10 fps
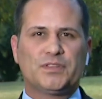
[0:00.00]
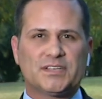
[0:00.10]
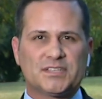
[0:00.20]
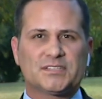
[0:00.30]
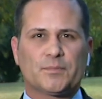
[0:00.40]

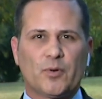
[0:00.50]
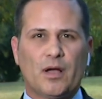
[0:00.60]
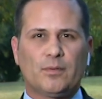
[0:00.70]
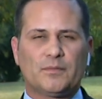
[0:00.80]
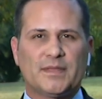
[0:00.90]
this is a
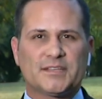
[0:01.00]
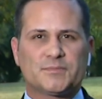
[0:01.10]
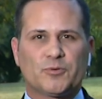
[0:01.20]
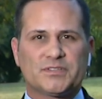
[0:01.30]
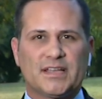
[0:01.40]
problem
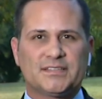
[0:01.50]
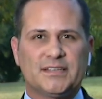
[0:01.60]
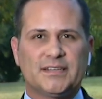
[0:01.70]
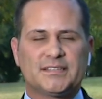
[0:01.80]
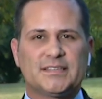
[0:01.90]
that's
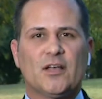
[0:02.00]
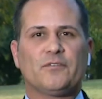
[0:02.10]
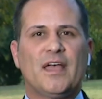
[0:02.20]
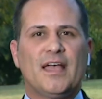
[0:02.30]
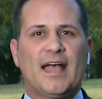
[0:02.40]
presenting
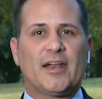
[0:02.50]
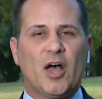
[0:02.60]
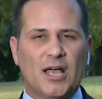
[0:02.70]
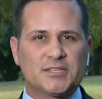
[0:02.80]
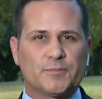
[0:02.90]
itself at
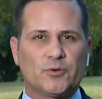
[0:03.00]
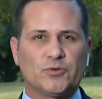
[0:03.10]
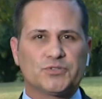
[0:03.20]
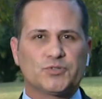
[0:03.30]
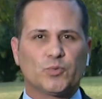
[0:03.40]

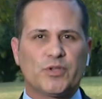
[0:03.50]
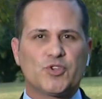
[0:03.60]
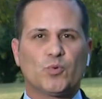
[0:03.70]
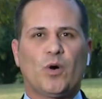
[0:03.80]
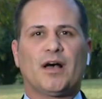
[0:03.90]
hospitals
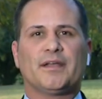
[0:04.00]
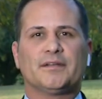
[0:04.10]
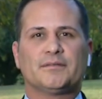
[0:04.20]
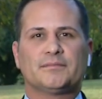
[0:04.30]
region-wide.